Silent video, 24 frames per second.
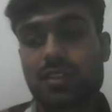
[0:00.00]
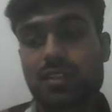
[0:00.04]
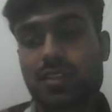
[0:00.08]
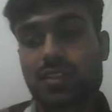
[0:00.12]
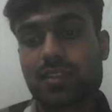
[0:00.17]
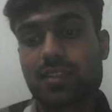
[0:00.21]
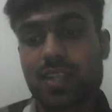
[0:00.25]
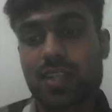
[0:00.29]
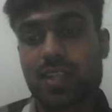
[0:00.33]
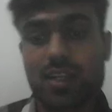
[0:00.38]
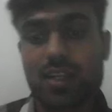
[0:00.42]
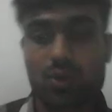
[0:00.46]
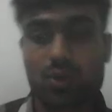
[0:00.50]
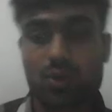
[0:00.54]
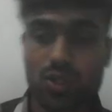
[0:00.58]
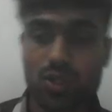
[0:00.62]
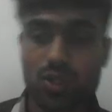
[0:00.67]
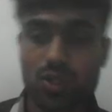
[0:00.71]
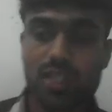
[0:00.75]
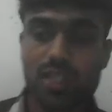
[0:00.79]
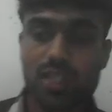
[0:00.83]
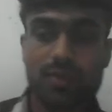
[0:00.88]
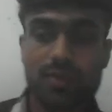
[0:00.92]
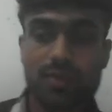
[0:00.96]
there are
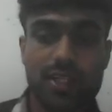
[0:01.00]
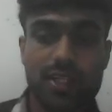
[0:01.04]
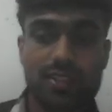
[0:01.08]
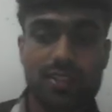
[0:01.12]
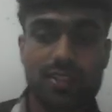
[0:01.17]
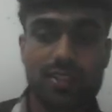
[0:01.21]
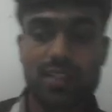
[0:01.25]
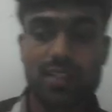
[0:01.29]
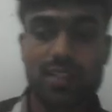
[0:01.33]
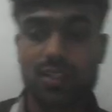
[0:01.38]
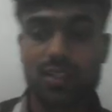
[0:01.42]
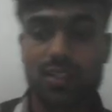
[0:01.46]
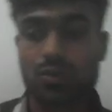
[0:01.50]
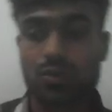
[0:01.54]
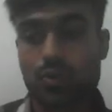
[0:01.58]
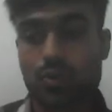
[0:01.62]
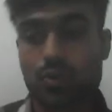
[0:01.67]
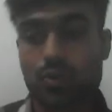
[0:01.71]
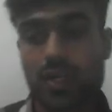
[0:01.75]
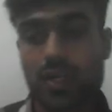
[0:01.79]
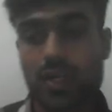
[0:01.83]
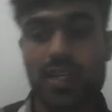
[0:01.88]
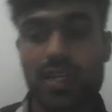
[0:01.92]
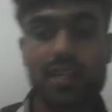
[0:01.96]
rolling updates, like
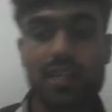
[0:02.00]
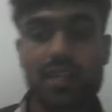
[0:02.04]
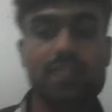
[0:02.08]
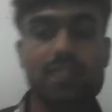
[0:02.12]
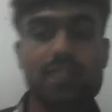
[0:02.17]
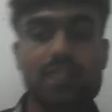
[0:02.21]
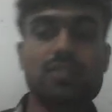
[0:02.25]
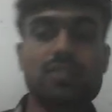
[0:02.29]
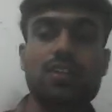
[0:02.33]
Kubernetes